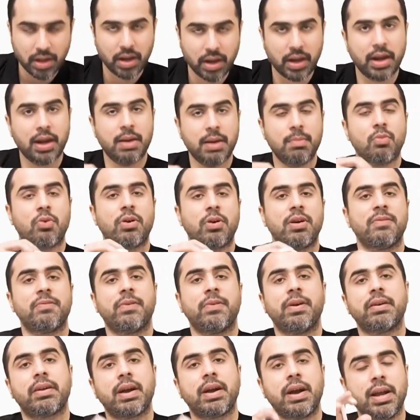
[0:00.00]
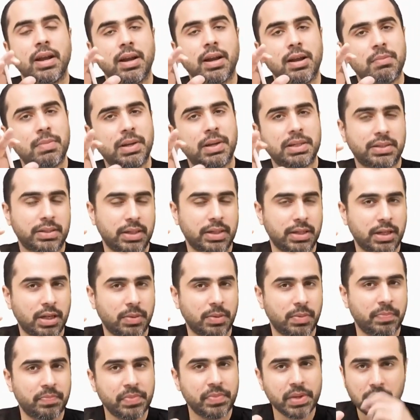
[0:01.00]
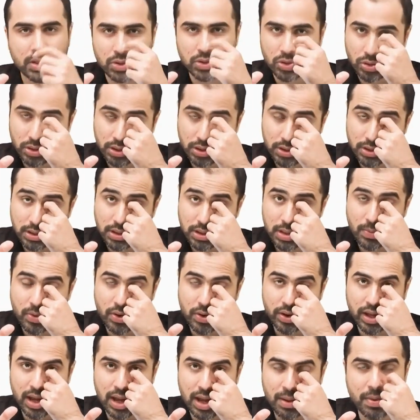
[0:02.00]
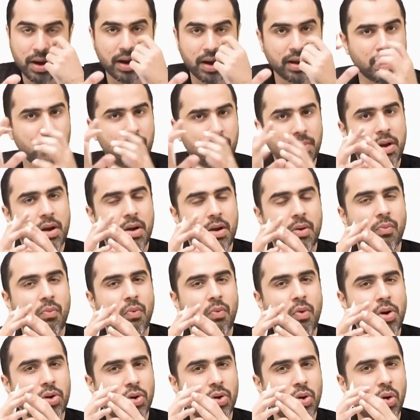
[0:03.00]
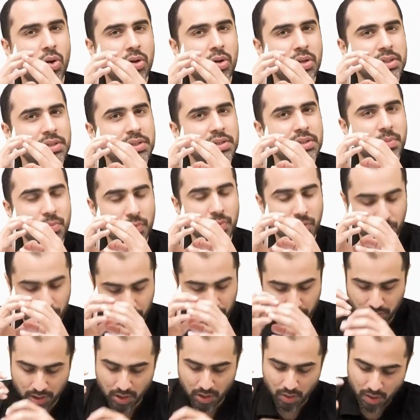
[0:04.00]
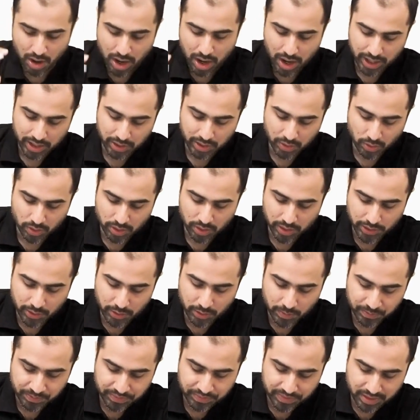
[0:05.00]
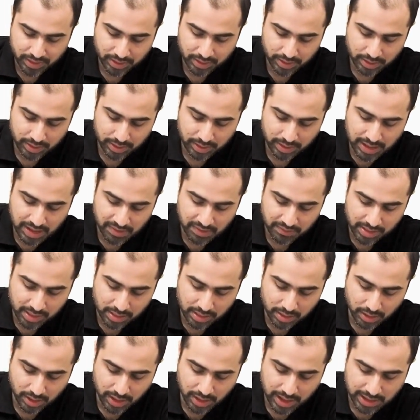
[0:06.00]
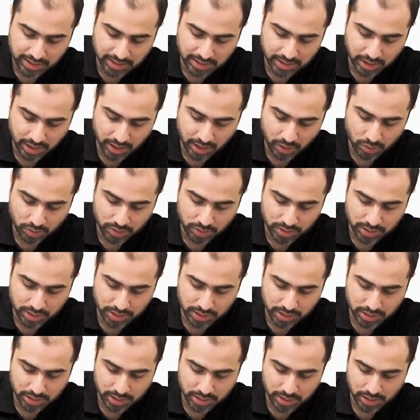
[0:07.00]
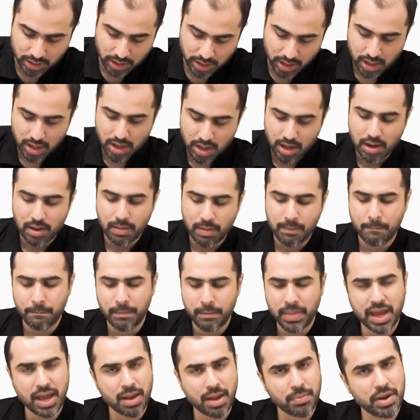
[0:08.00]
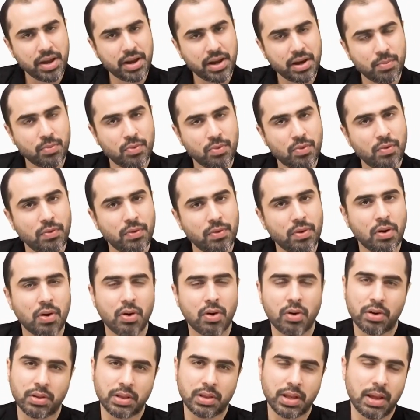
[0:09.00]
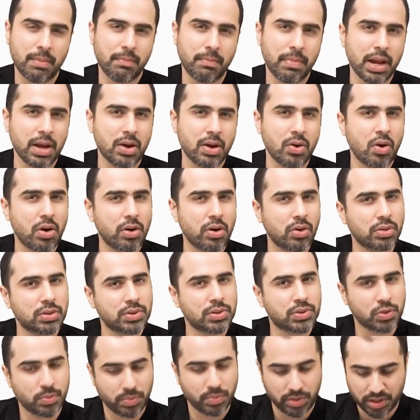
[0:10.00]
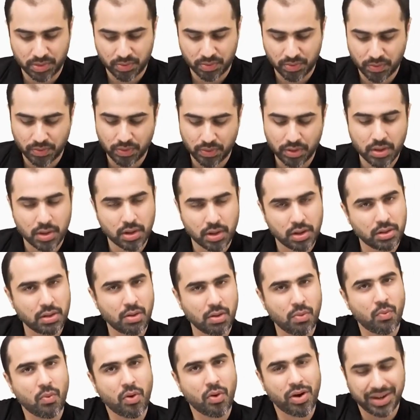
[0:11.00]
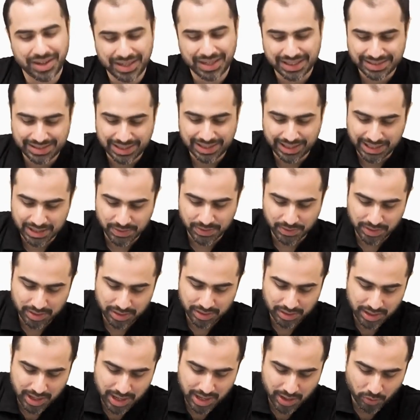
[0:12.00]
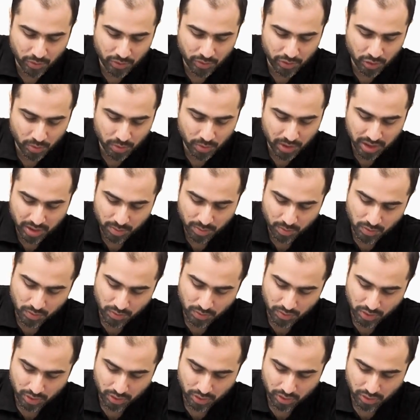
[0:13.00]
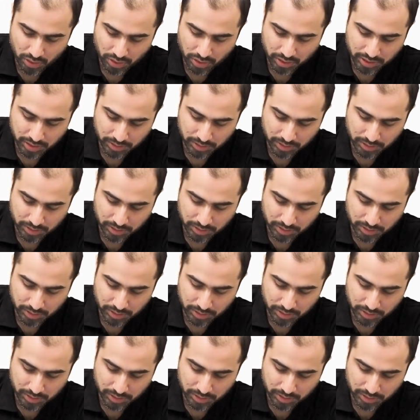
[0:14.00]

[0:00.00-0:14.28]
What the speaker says: in modified radical mastectomy. So this is about MRM, what all is removed. Now I told you, level 3 axillary nodes may be removed or they may not also be removed. Now what decides whether they are going to be removed or not